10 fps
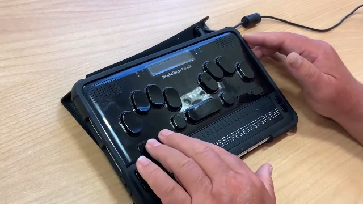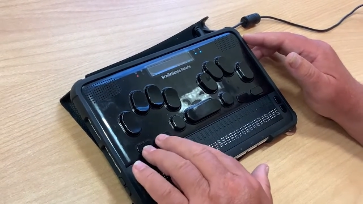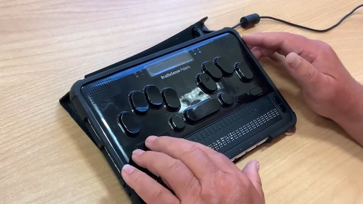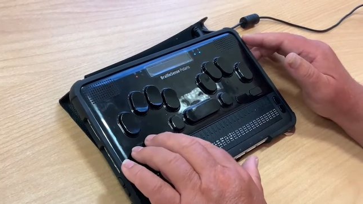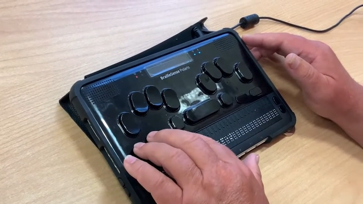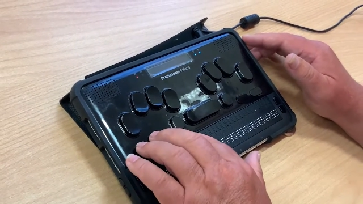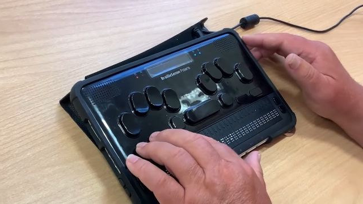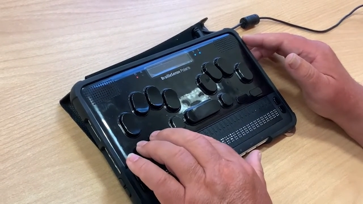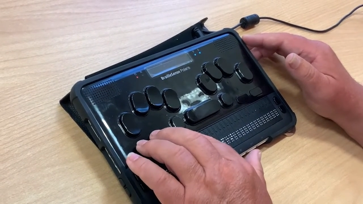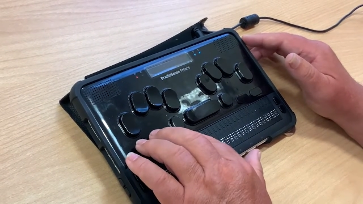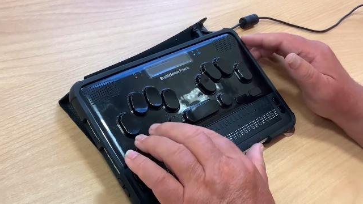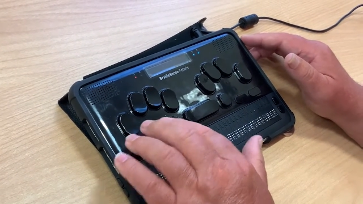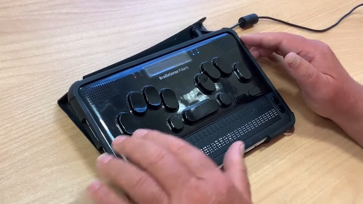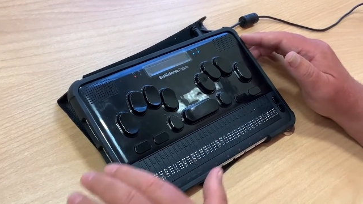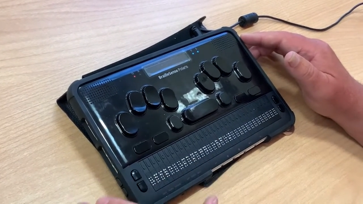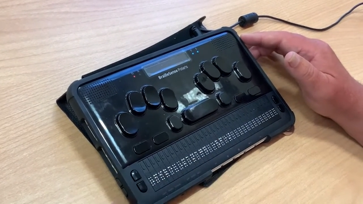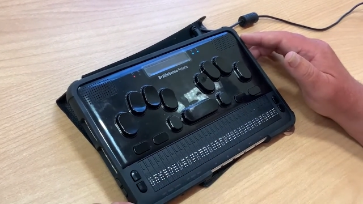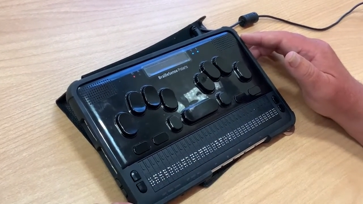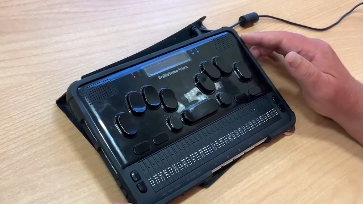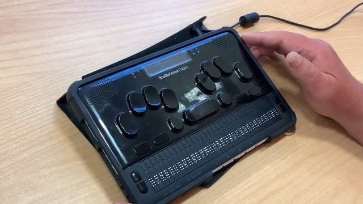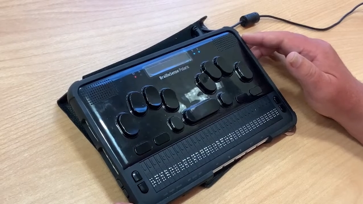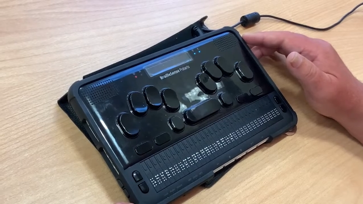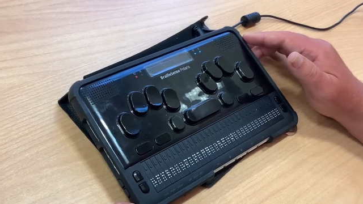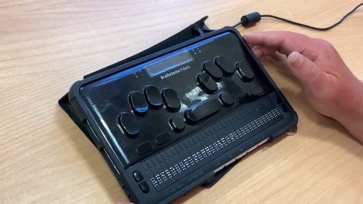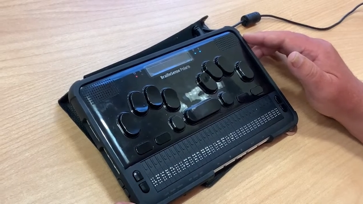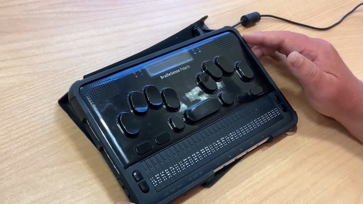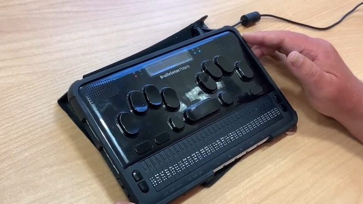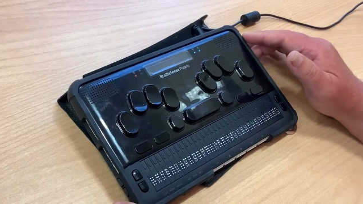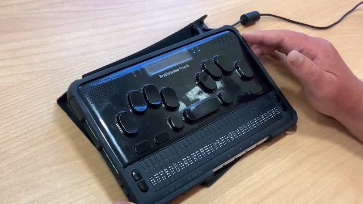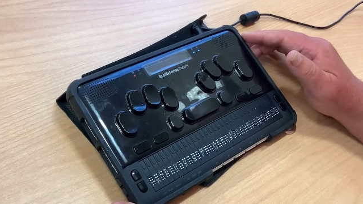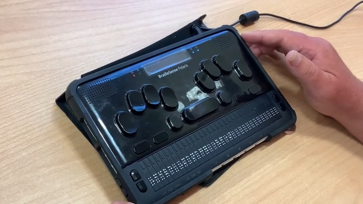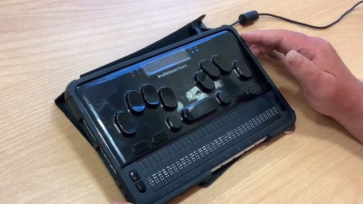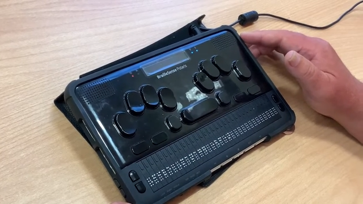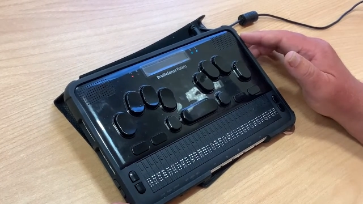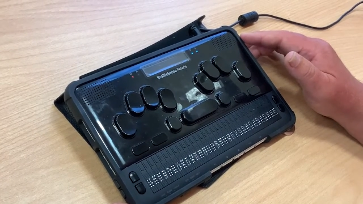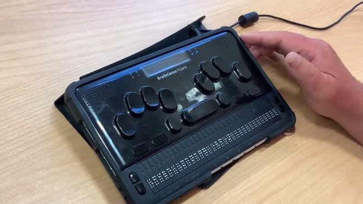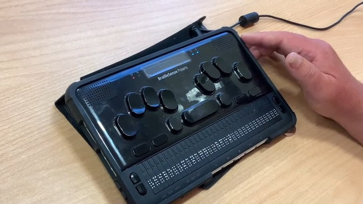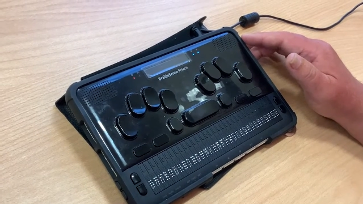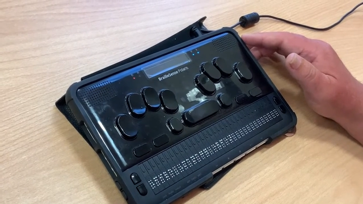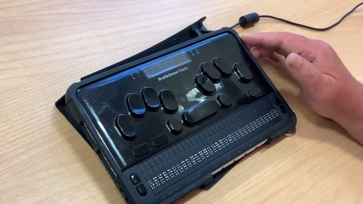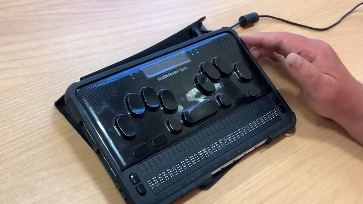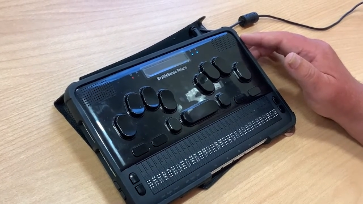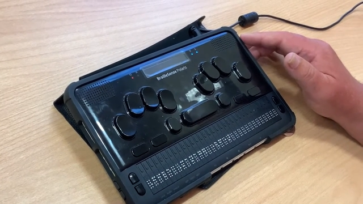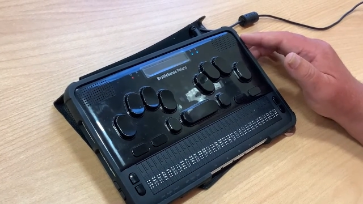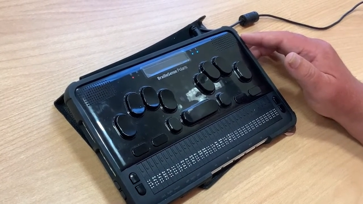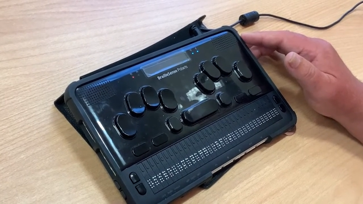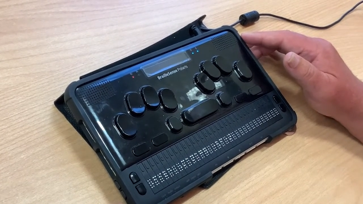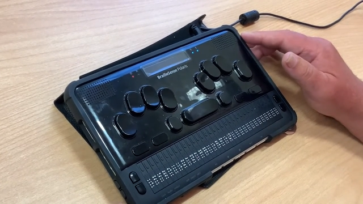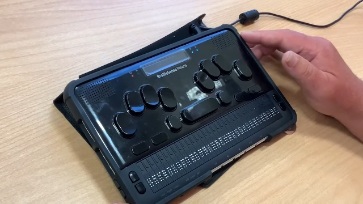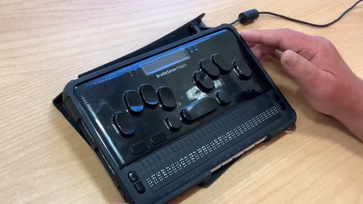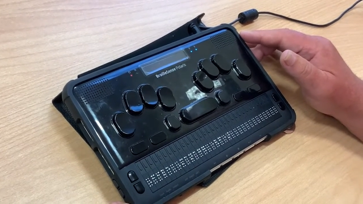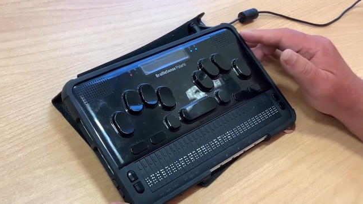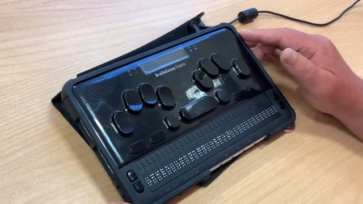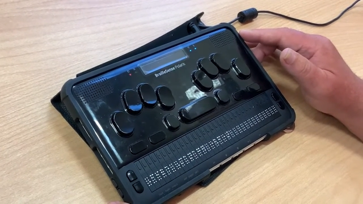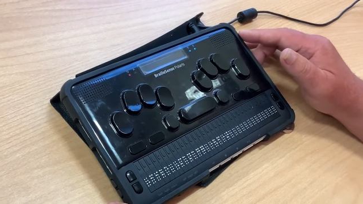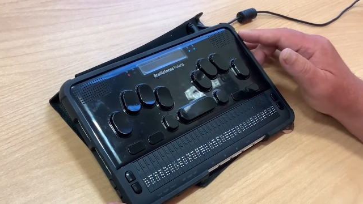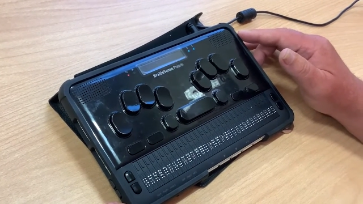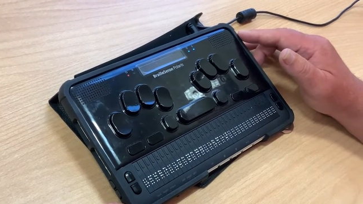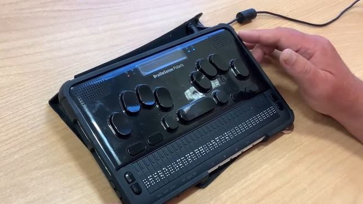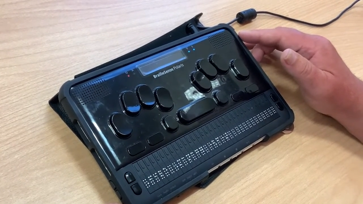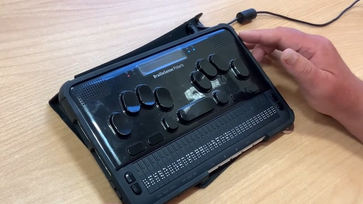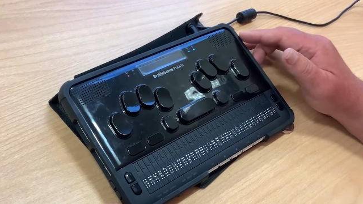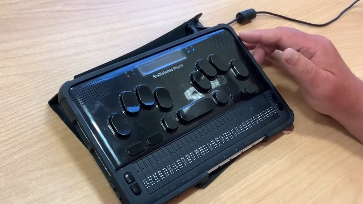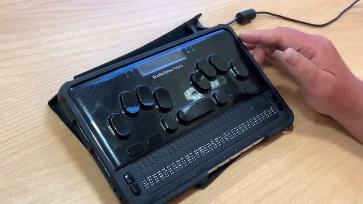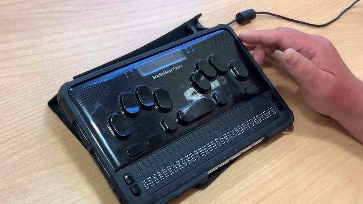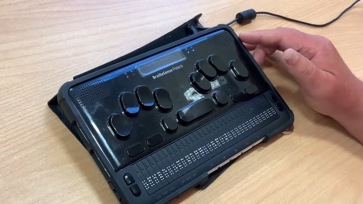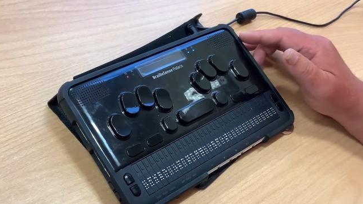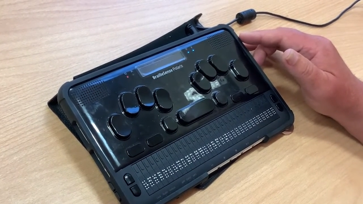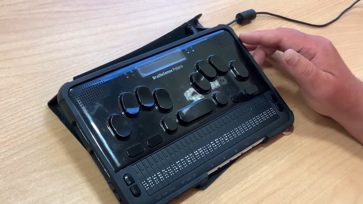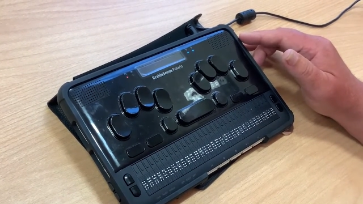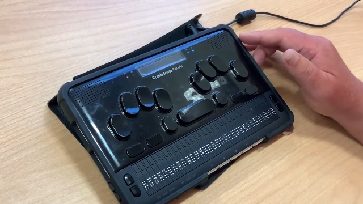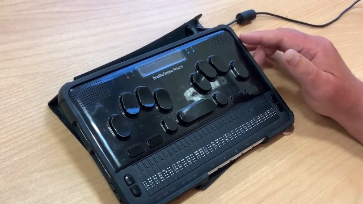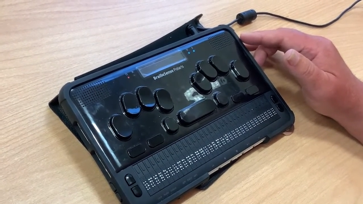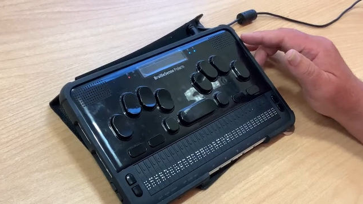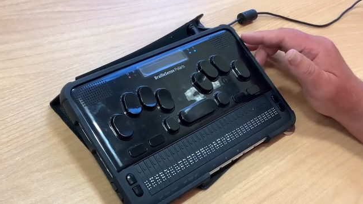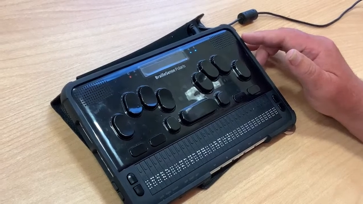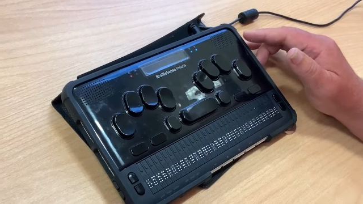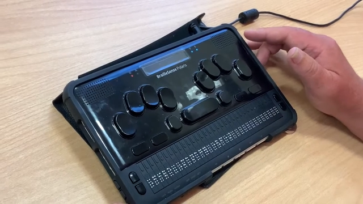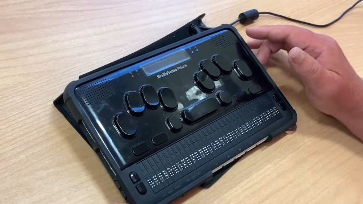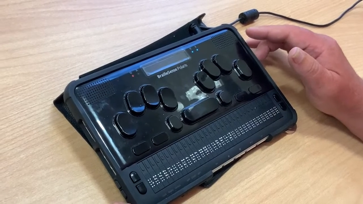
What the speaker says: Nobody's mouth can be seen.